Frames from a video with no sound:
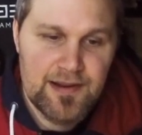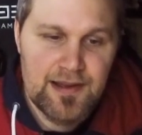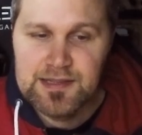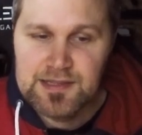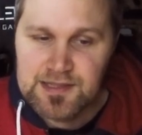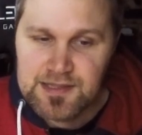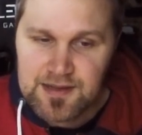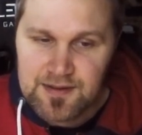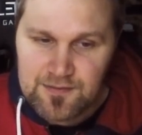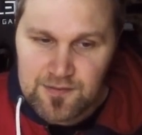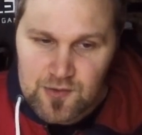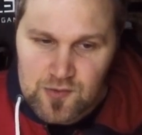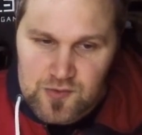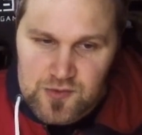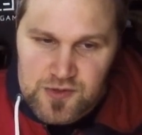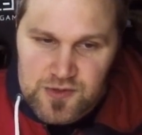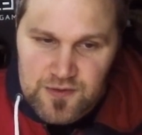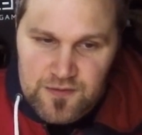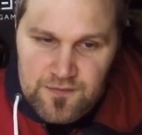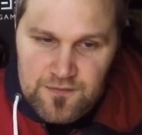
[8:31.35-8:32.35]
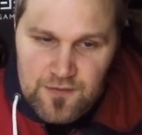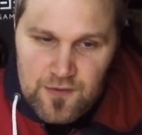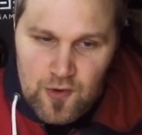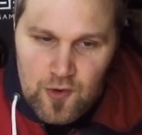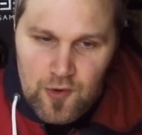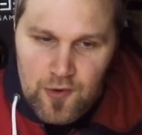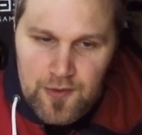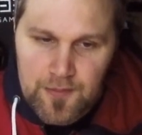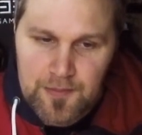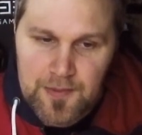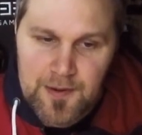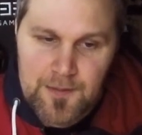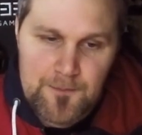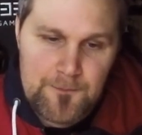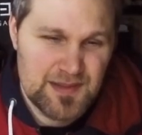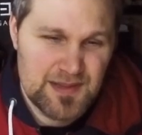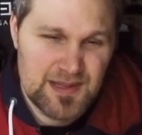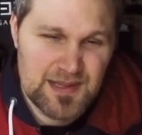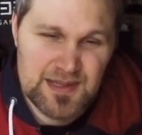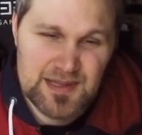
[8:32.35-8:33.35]
Its evolution form,
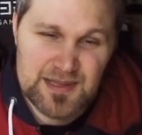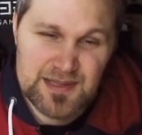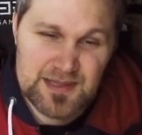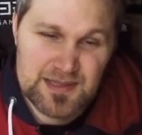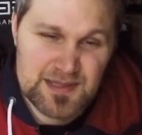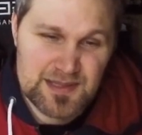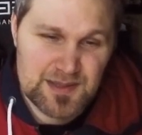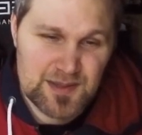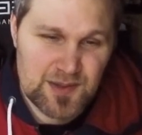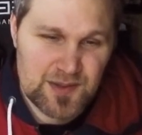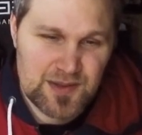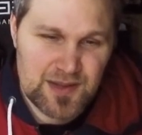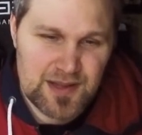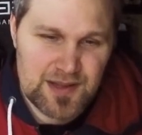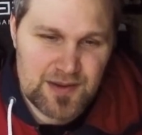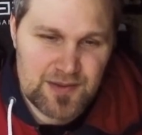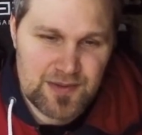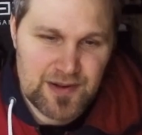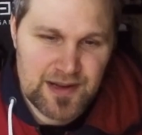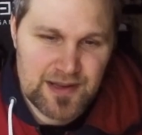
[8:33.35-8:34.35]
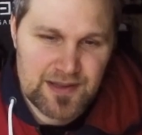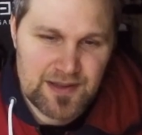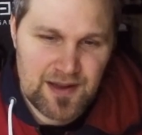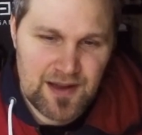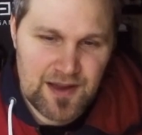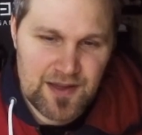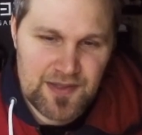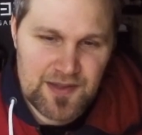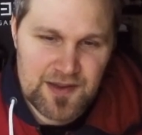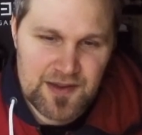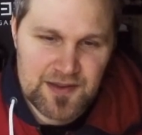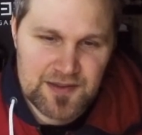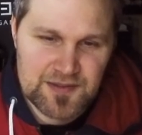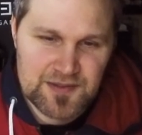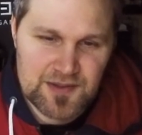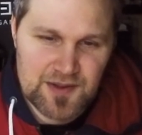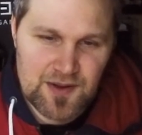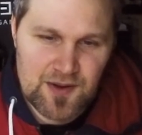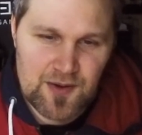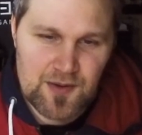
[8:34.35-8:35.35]
it's not that great either,
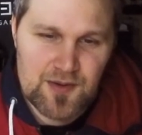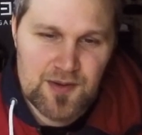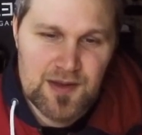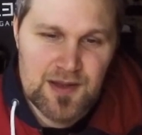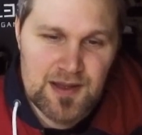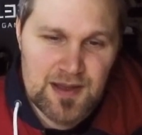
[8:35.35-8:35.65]
so...